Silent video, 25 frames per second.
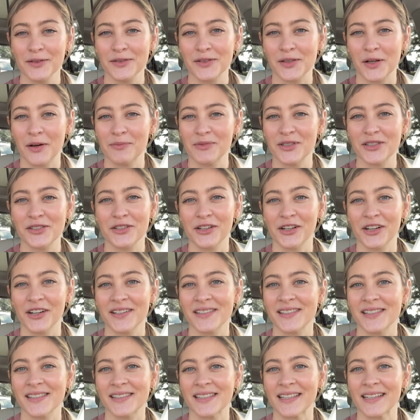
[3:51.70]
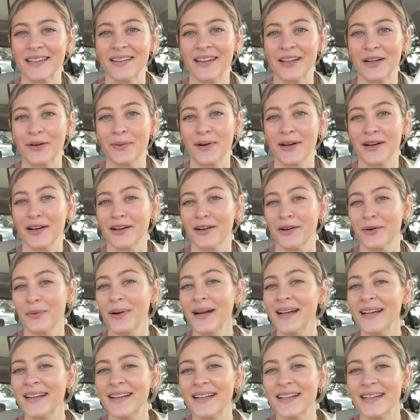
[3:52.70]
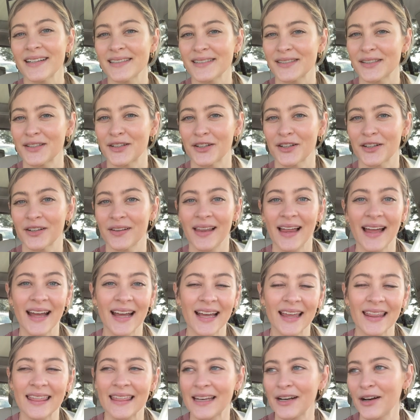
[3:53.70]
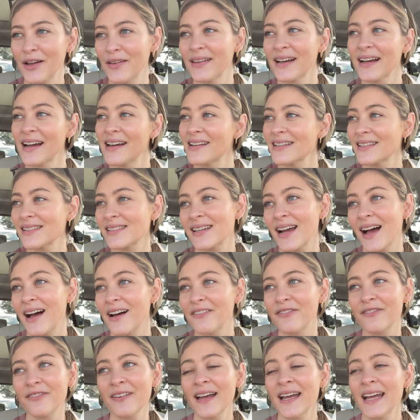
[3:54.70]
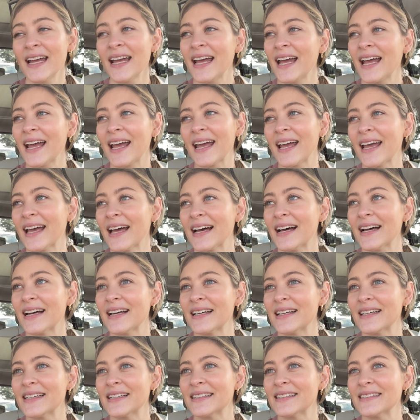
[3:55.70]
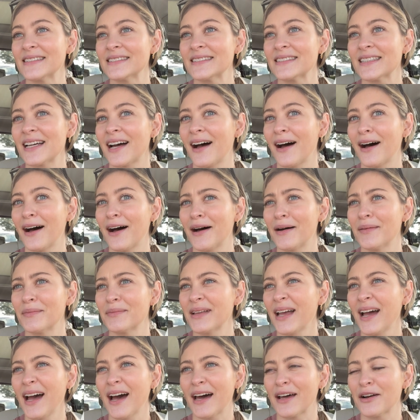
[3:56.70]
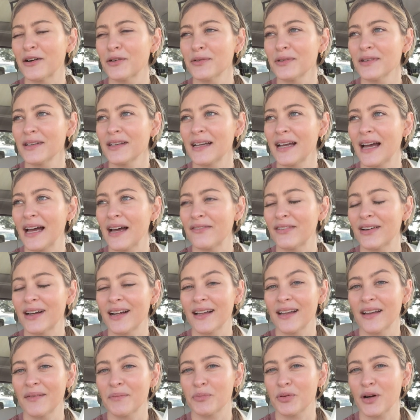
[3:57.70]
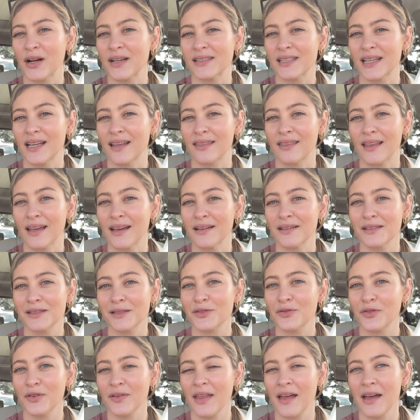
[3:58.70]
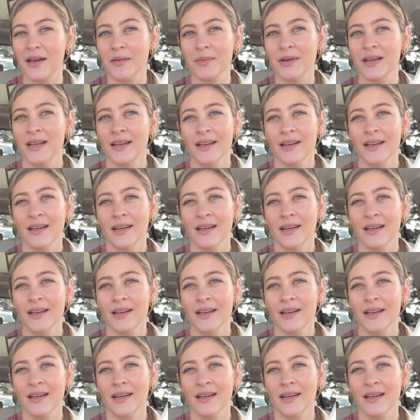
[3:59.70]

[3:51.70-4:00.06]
So I'm just curious to see like where her weight is and her length and all that kind of stuff. And um, yeah, I don't really have any pressing things for them